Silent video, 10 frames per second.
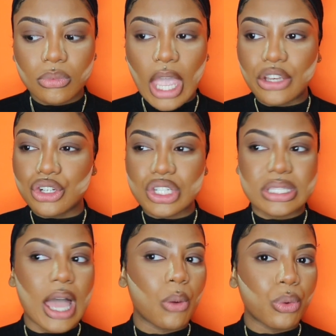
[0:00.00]
and you're just
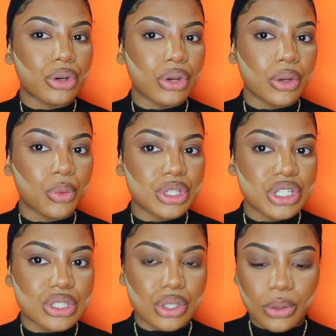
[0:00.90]
not wondering what
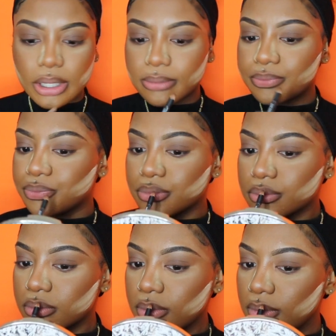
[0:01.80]
she's doing.
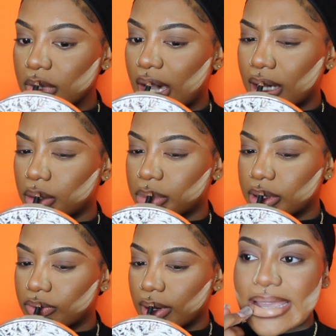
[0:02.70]
I don't
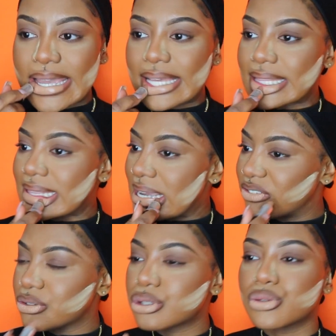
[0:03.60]
believe that.
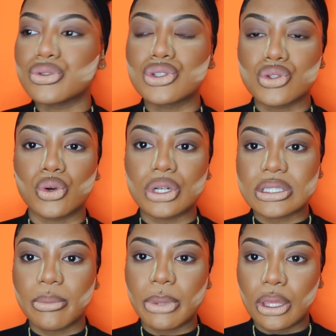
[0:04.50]
Life is too short
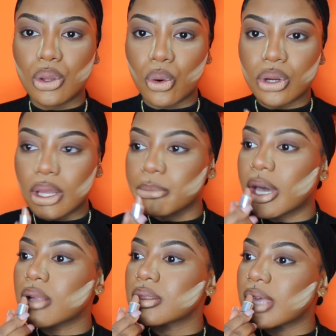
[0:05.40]
to be going
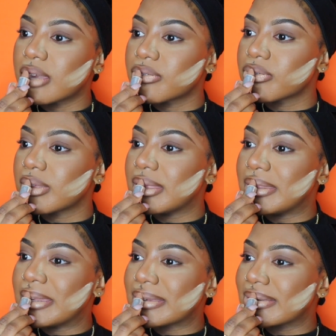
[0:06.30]
about life
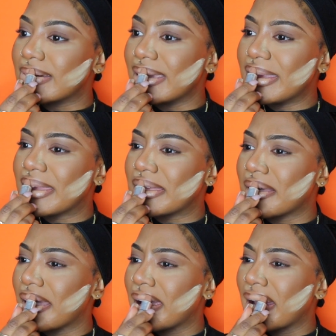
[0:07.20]
in this way,
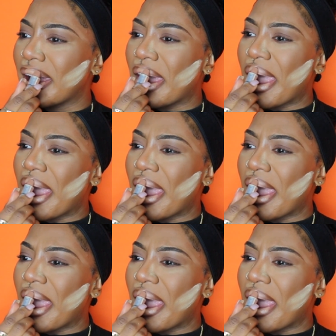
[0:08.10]
like.